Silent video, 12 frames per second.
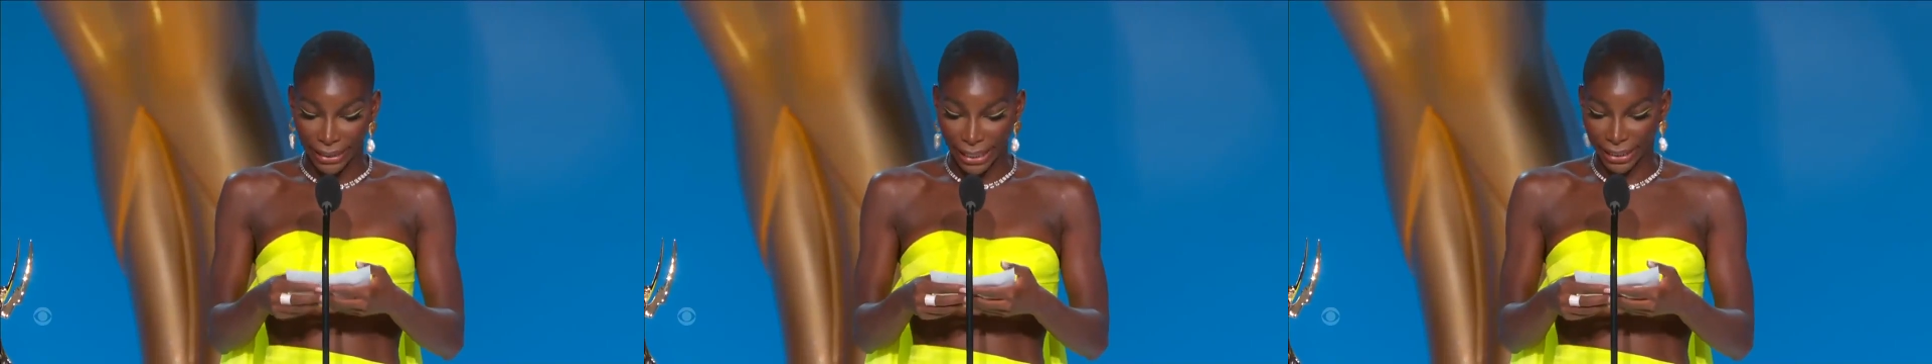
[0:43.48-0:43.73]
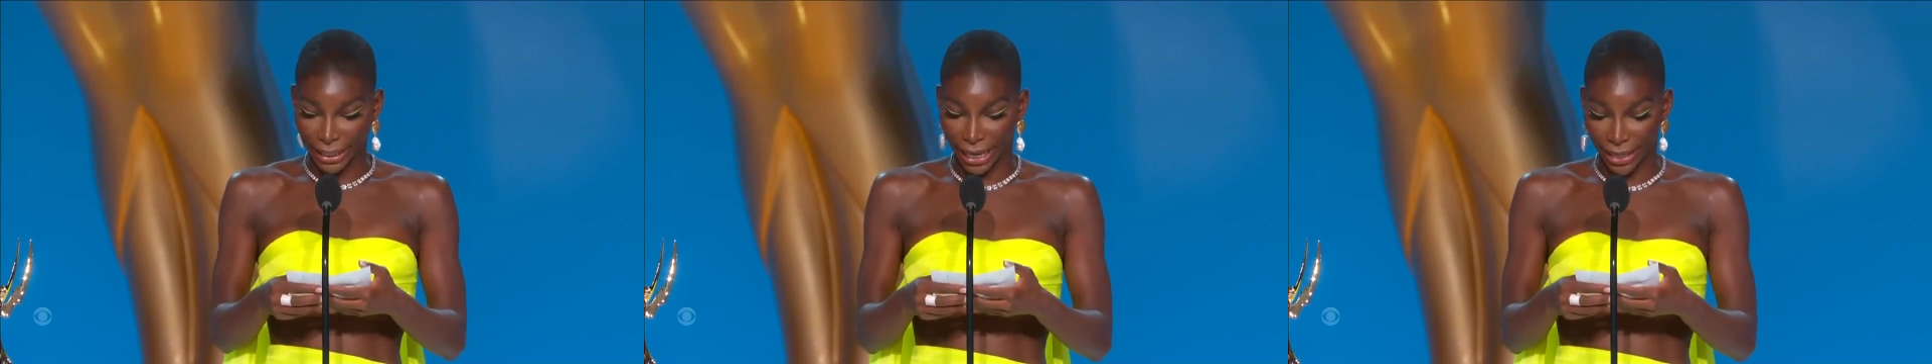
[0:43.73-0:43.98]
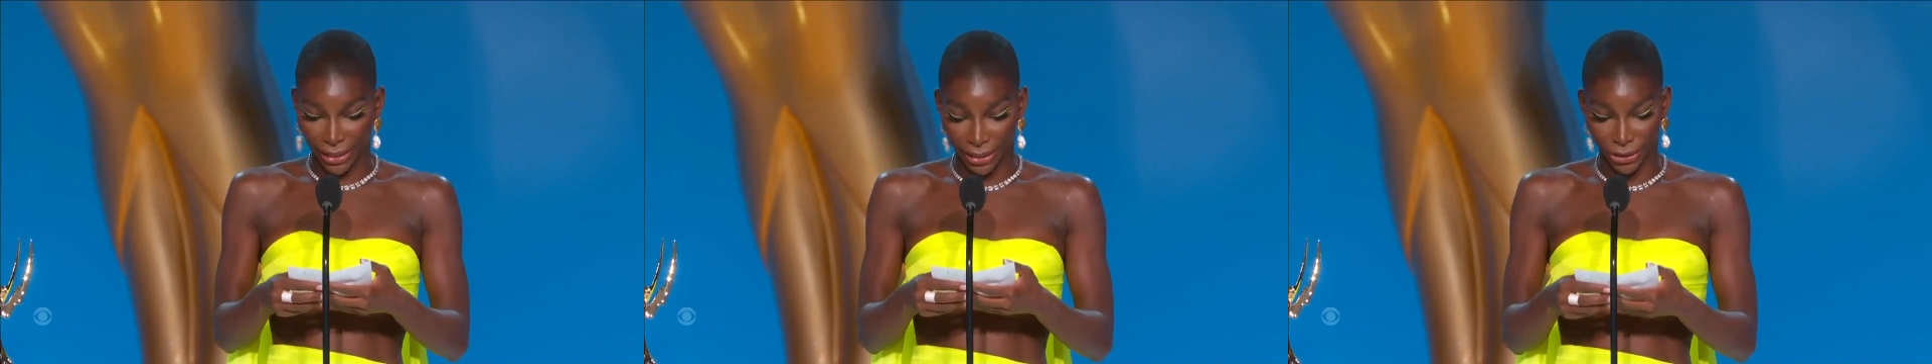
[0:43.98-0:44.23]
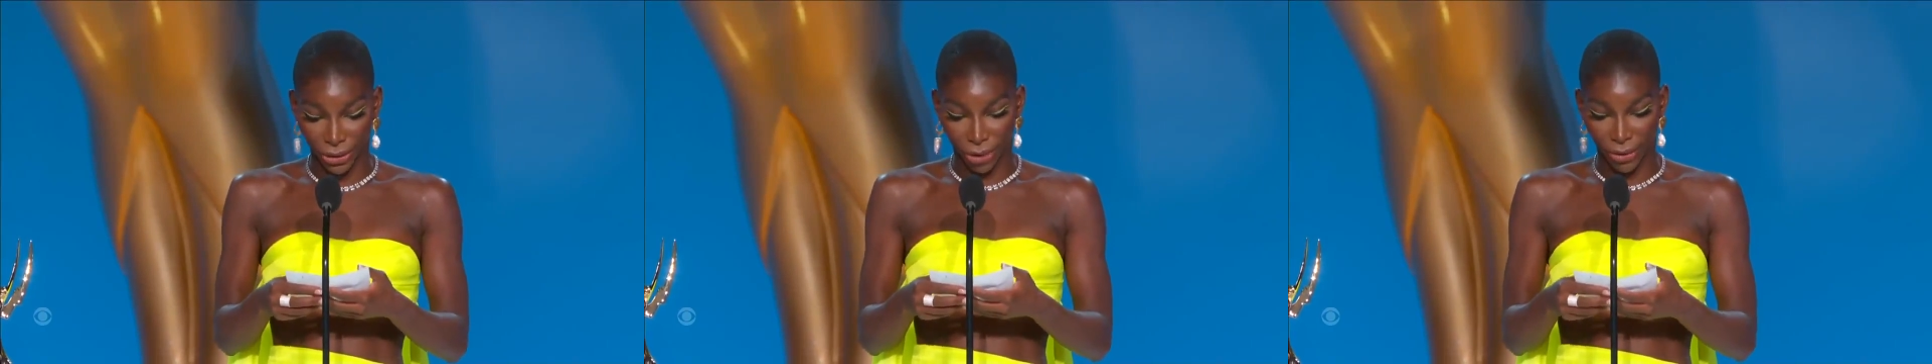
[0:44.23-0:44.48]
I dedicate
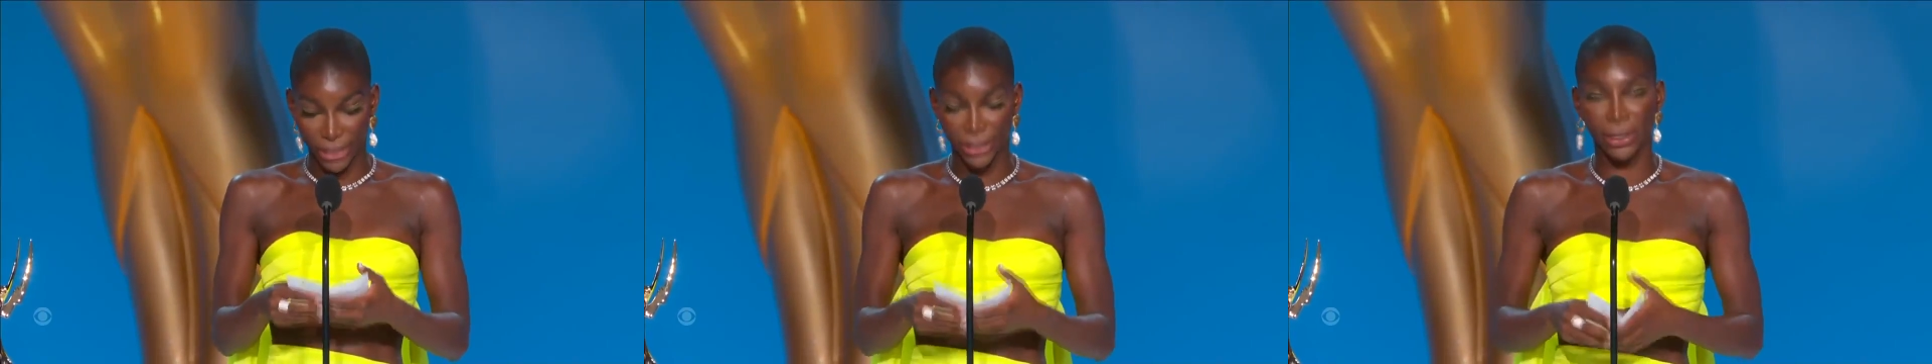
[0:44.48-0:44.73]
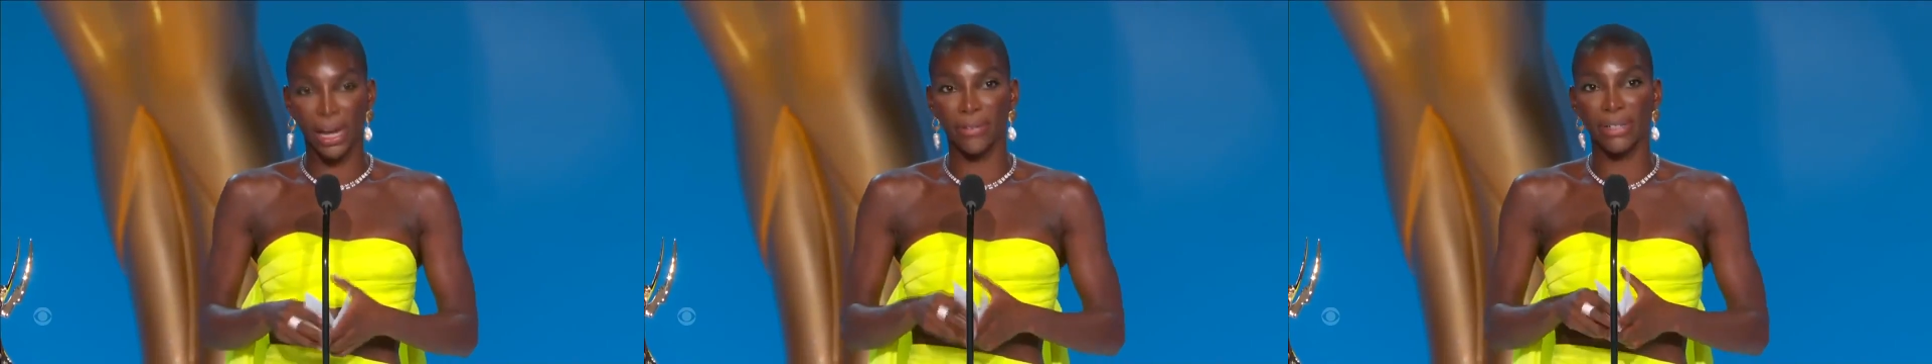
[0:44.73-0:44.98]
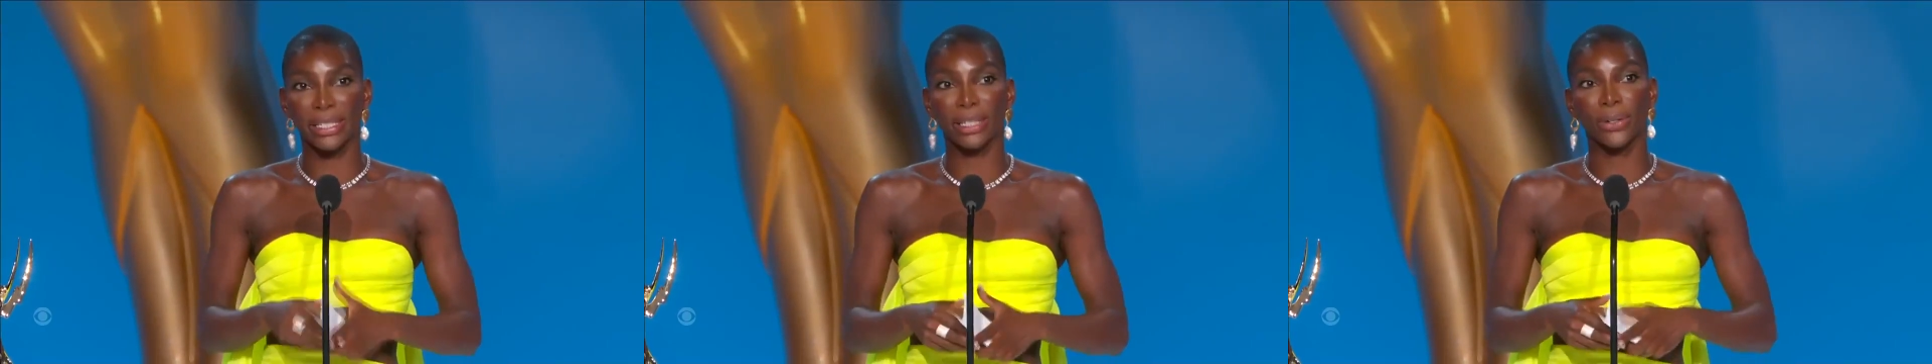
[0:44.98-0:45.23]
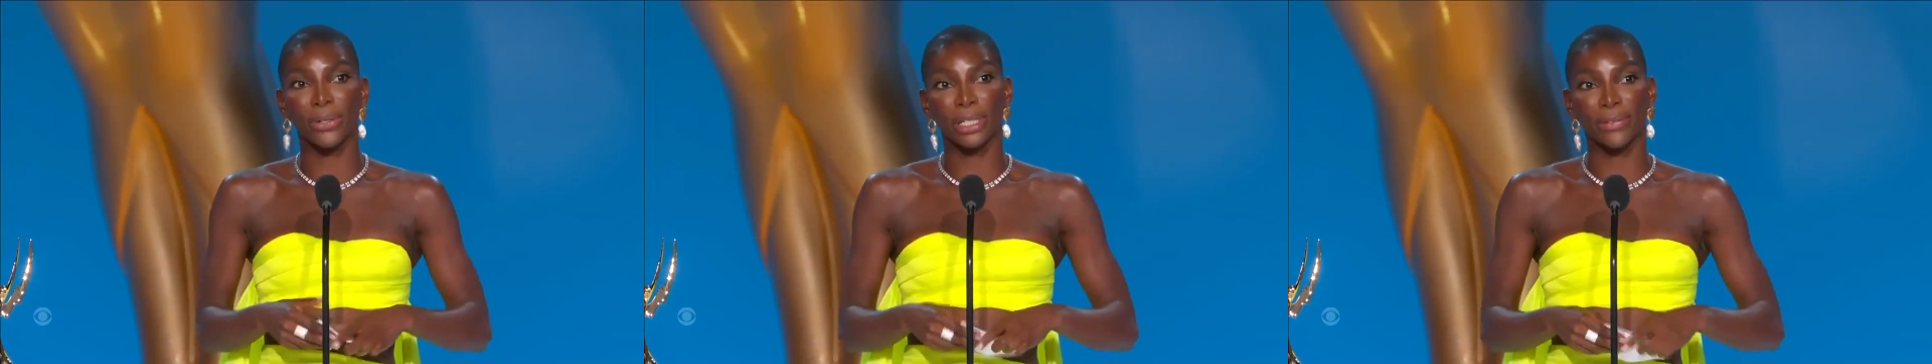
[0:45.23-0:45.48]
this story to every single